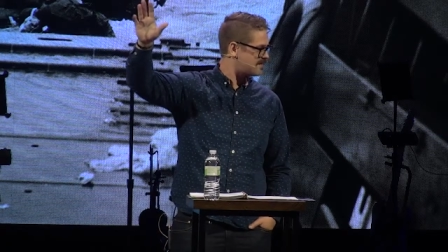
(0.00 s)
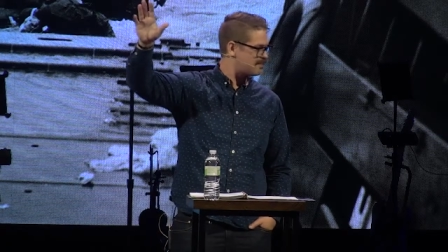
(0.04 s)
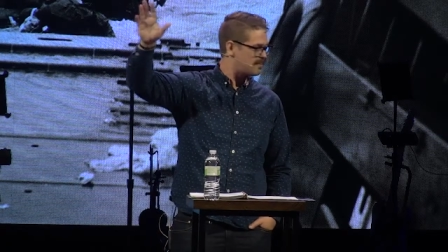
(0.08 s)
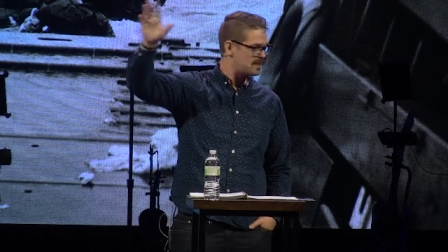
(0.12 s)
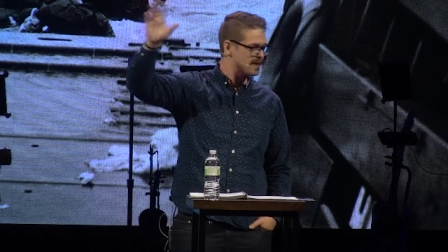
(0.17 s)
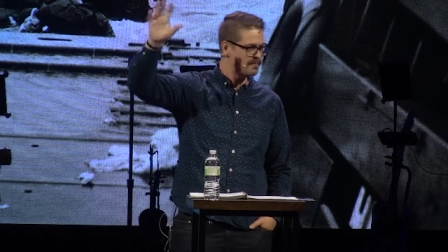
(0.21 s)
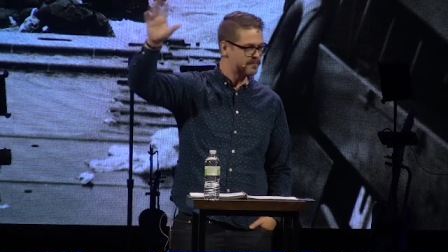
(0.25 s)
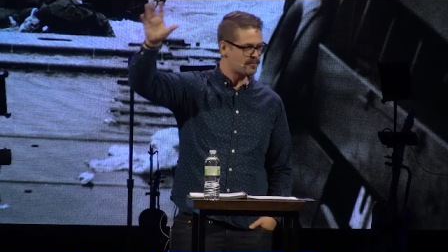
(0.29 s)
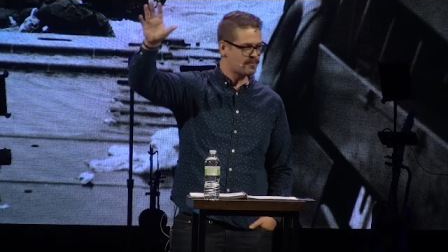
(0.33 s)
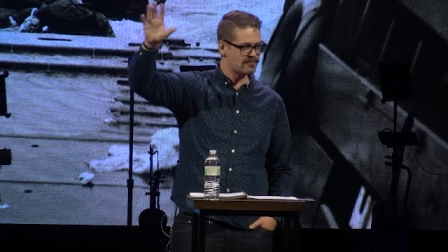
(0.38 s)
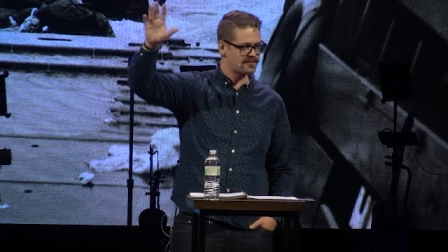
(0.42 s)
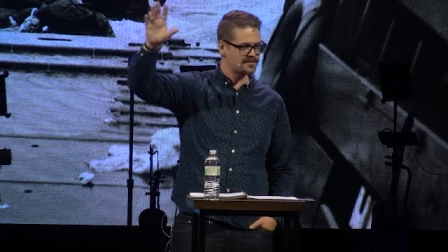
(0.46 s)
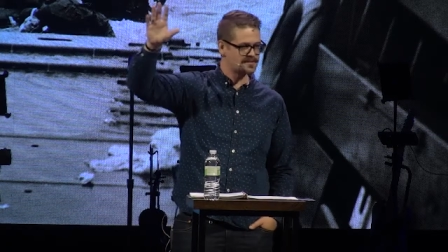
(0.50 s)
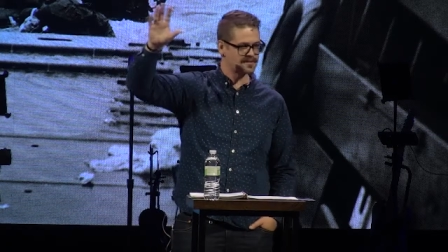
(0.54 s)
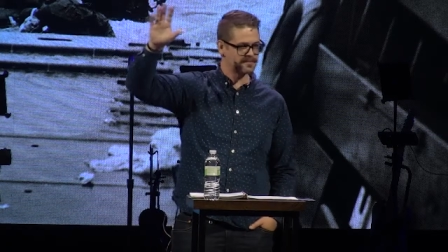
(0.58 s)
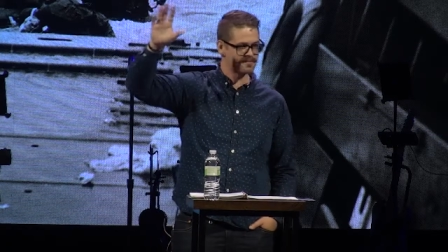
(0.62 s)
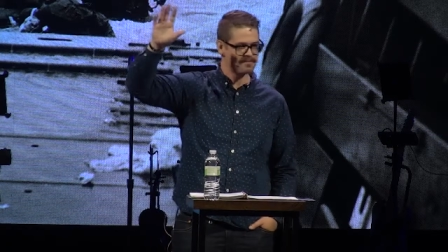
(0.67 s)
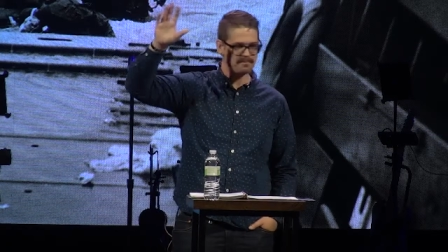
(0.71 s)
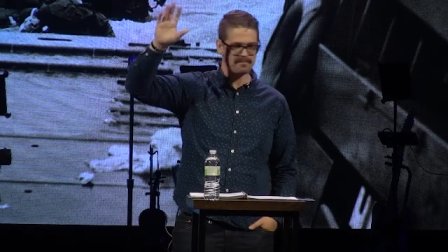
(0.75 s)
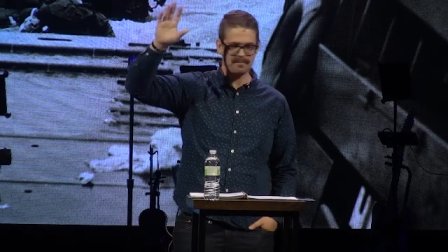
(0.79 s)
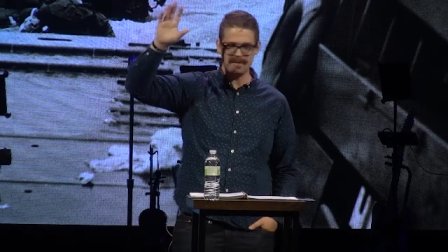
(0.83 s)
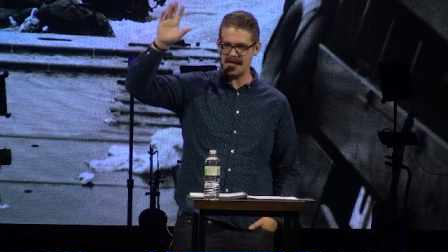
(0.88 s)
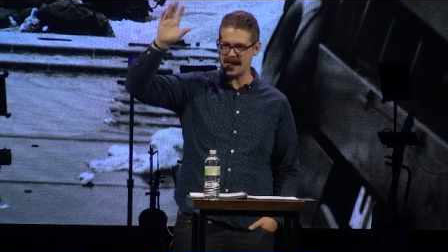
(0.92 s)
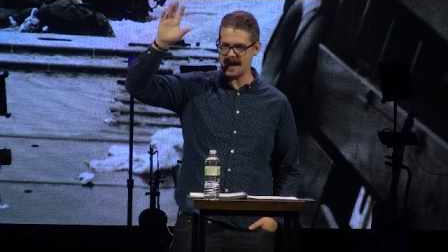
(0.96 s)
People to
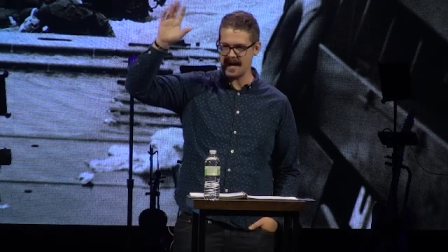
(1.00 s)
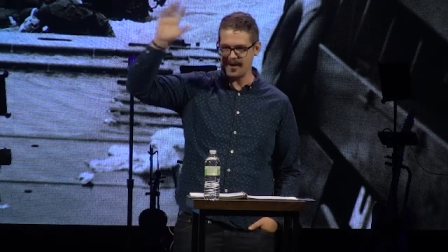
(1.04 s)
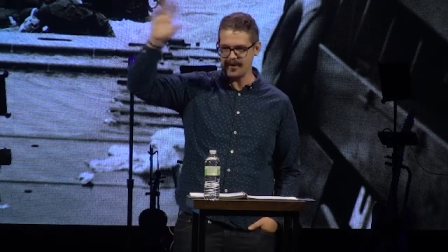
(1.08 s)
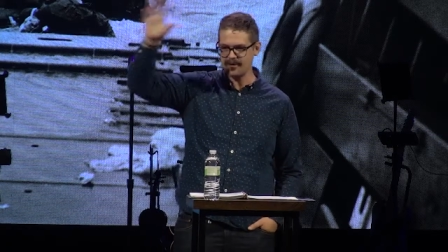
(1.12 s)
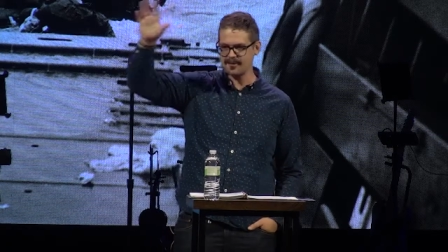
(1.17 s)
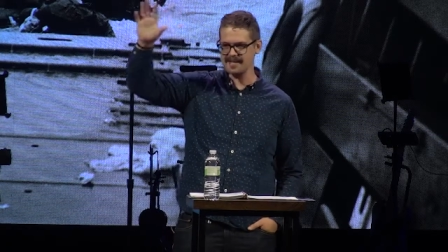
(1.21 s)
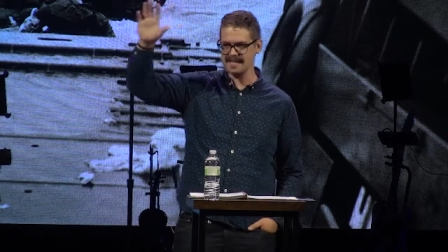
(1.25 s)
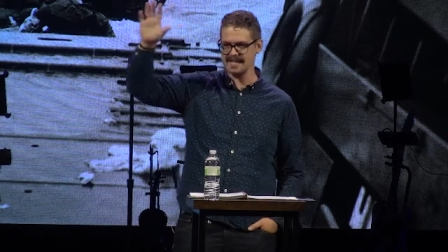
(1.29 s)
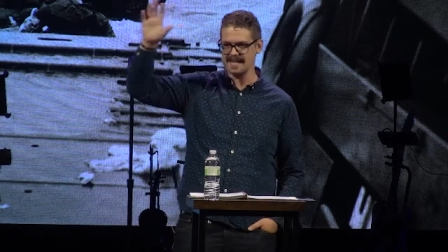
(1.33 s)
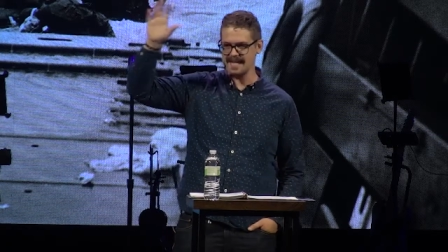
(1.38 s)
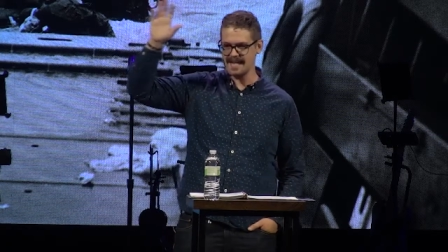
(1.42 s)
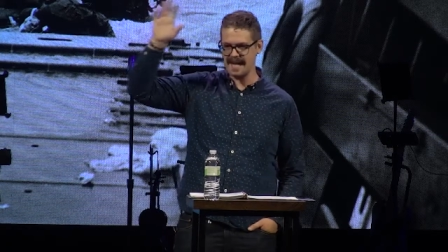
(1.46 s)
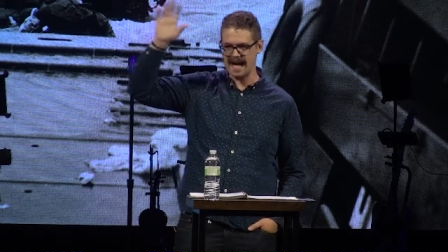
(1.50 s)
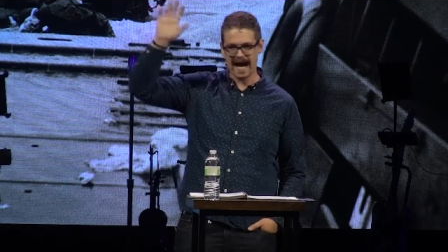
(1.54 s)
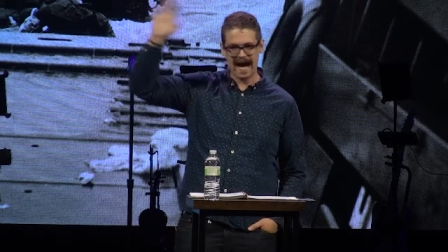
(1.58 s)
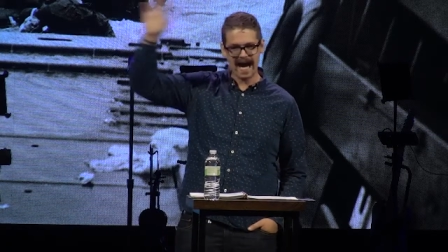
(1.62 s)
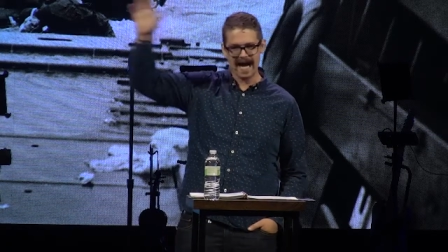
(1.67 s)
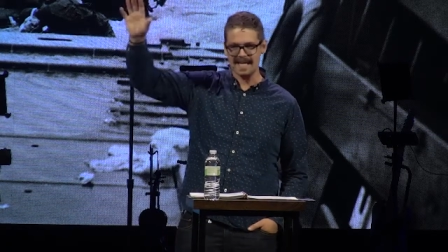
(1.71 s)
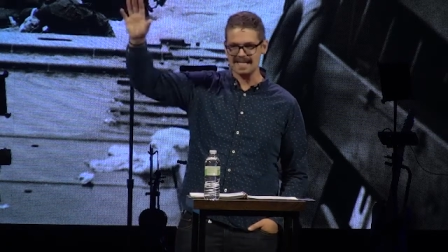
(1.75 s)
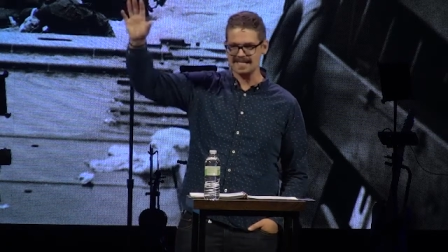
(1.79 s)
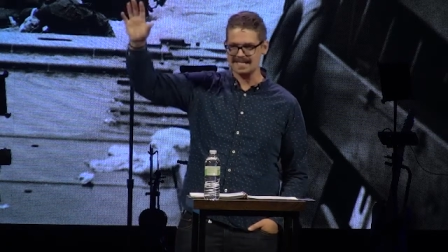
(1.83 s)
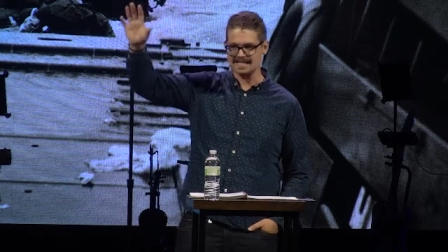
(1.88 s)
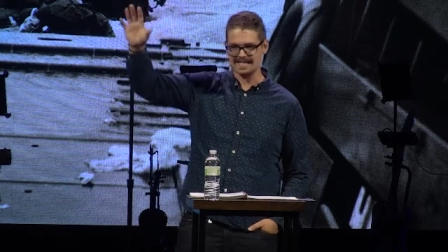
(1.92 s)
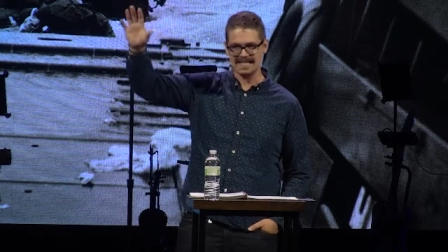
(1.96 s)
be held in
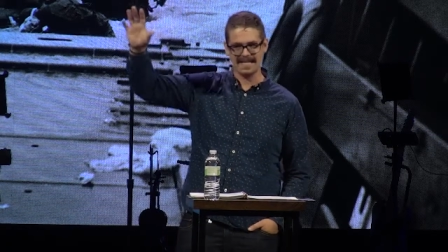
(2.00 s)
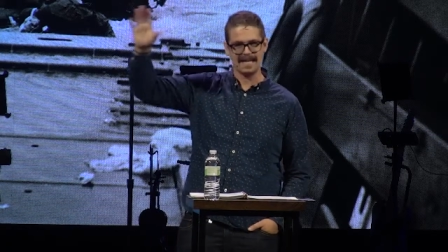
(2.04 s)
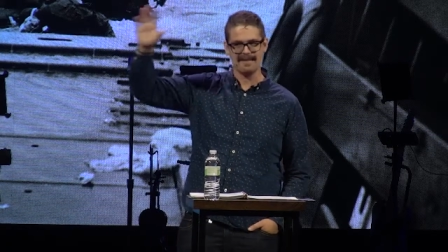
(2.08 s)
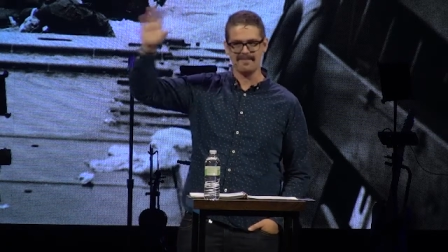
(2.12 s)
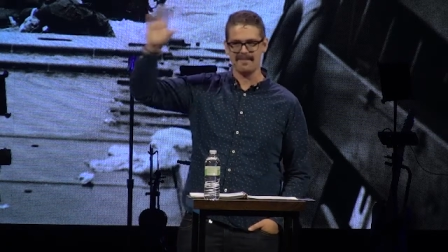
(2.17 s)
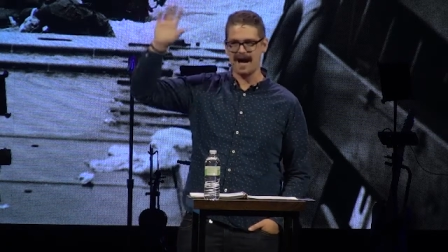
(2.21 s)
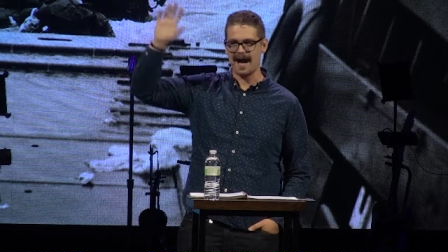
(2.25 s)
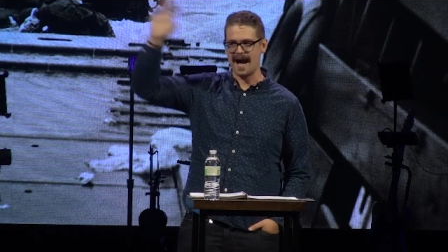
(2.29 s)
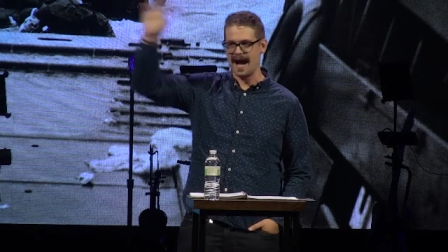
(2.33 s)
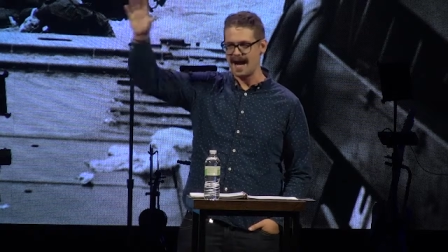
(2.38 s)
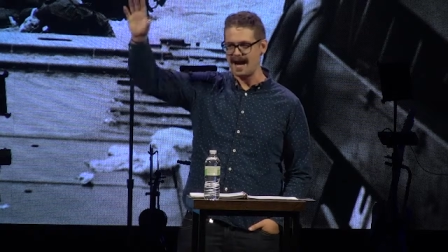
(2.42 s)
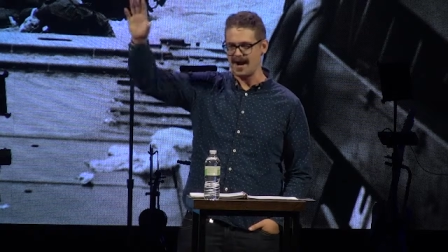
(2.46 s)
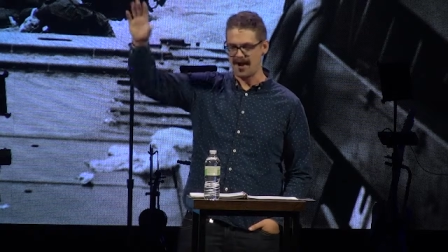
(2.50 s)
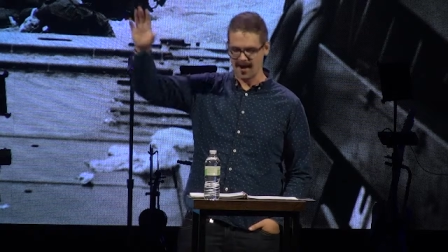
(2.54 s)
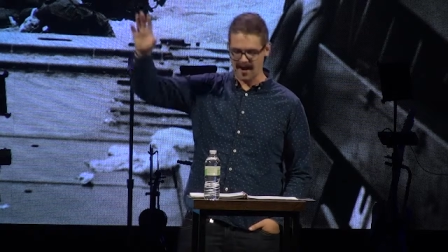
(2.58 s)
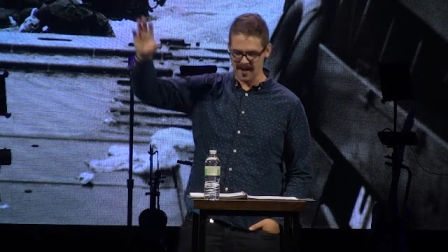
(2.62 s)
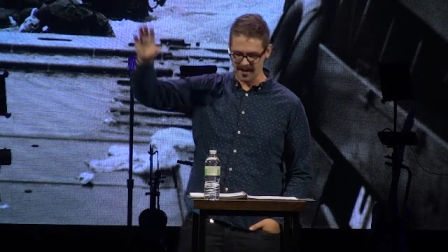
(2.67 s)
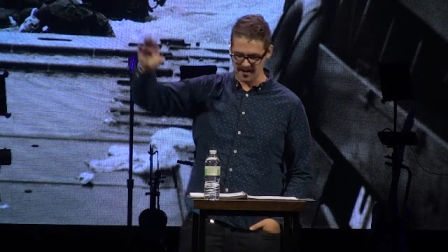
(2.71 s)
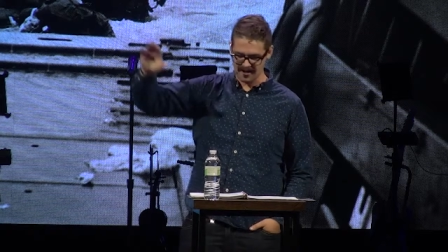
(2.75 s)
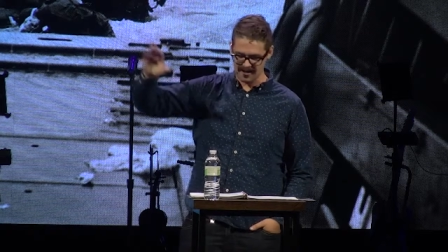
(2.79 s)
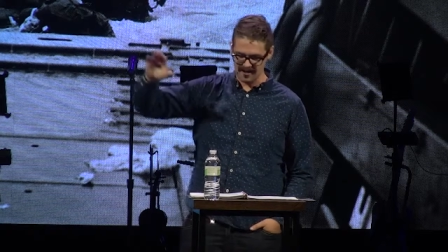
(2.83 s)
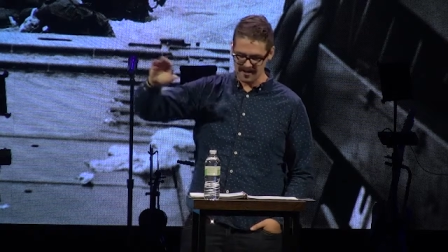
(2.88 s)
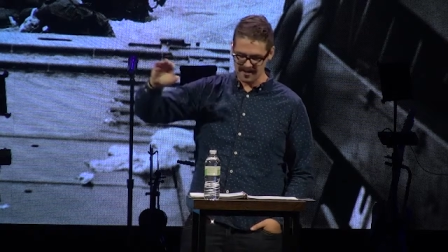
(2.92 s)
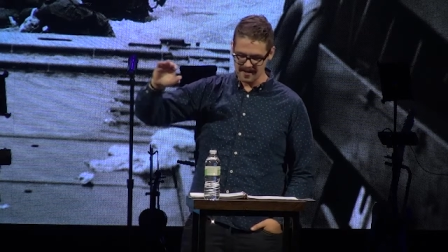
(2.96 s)
high esteem, high
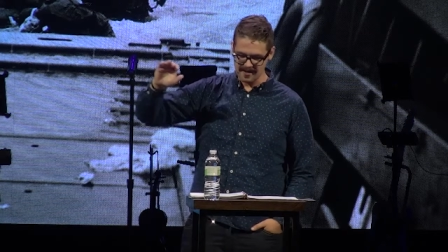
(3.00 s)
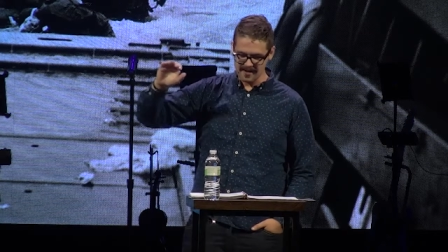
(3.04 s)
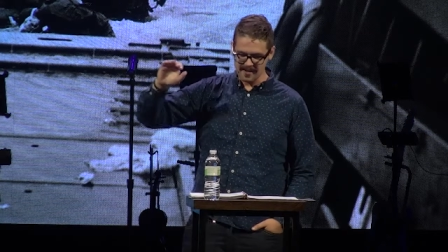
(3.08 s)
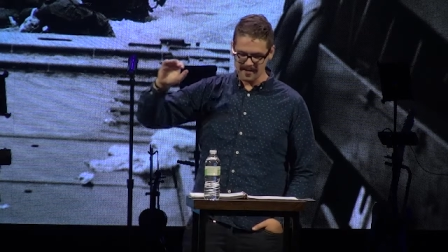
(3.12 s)
honor,